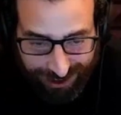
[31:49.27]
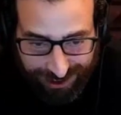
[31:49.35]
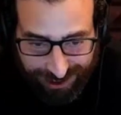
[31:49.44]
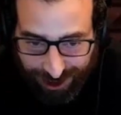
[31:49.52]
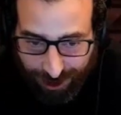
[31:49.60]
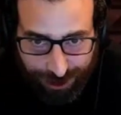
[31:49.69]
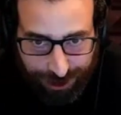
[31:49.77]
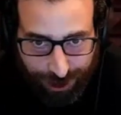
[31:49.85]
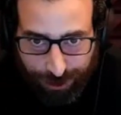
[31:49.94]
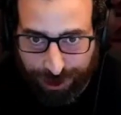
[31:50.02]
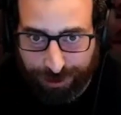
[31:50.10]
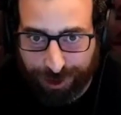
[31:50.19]
It's
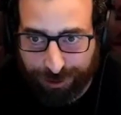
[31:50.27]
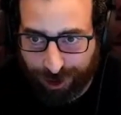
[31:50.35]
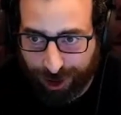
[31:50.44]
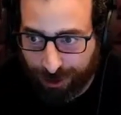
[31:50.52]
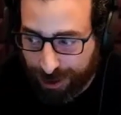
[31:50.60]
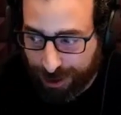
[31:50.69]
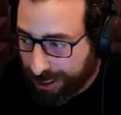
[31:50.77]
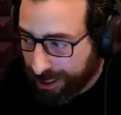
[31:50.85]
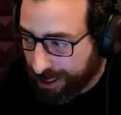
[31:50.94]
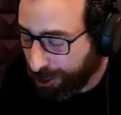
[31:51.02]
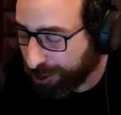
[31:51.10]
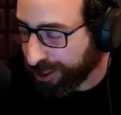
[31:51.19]
so different from
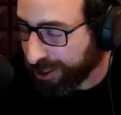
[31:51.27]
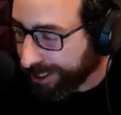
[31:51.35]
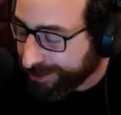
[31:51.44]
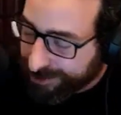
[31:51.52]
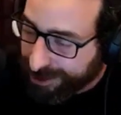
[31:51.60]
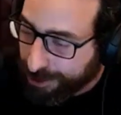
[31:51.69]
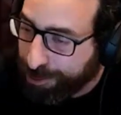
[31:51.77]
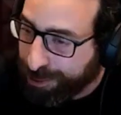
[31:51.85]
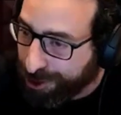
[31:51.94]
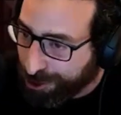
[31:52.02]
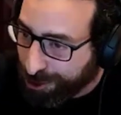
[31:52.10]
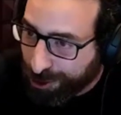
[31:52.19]
looking at
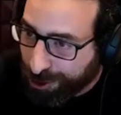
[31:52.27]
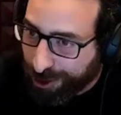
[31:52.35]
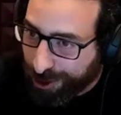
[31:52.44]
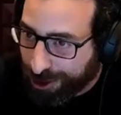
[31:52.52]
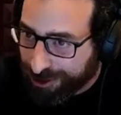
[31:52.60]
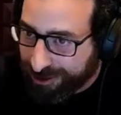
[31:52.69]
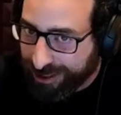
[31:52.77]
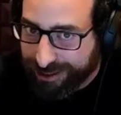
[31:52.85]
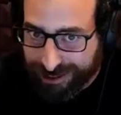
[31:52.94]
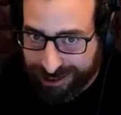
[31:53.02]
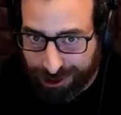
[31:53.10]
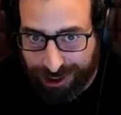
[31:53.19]
CPU or
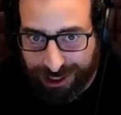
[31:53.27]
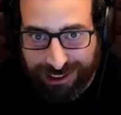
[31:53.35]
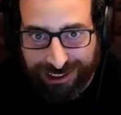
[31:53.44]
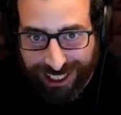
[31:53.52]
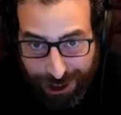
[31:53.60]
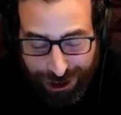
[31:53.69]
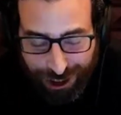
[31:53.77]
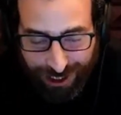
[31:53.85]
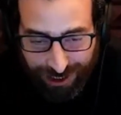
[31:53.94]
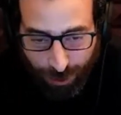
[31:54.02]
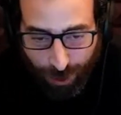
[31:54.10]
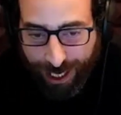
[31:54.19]
disk
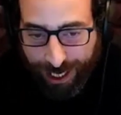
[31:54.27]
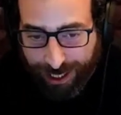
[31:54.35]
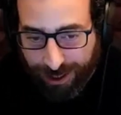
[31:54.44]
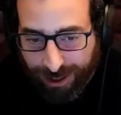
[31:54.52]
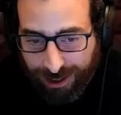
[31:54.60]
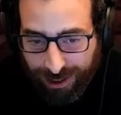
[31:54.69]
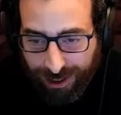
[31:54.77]
utilization while